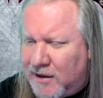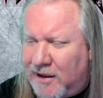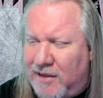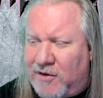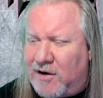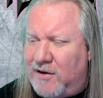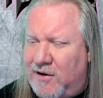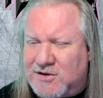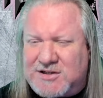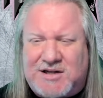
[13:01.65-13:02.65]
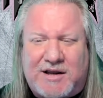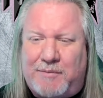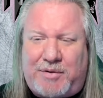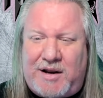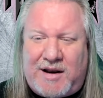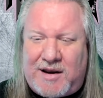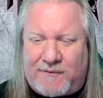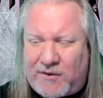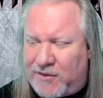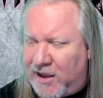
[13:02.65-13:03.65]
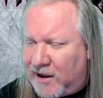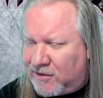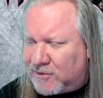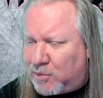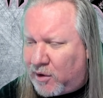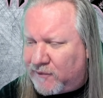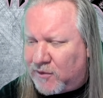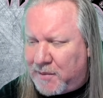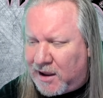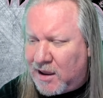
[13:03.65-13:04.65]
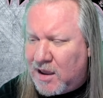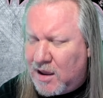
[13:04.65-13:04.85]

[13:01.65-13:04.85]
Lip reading: They're just a complete indifferent thing at this point for me.